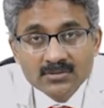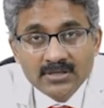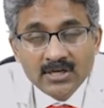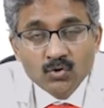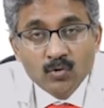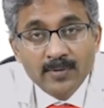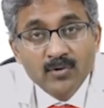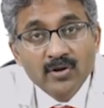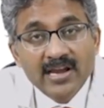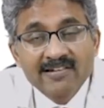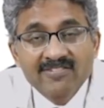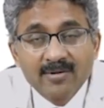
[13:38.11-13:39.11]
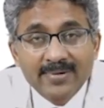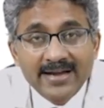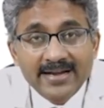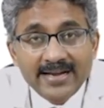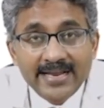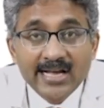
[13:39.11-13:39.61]
It could be due to
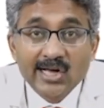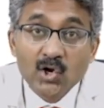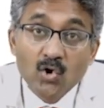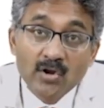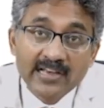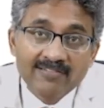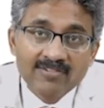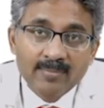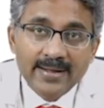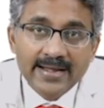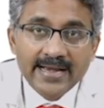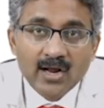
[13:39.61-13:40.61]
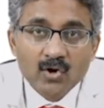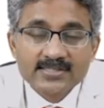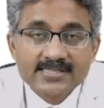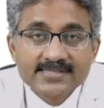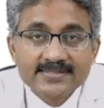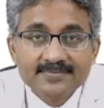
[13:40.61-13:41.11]
inflammatory or non-inflammatory
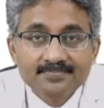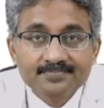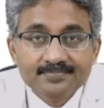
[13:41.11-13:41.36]
causes.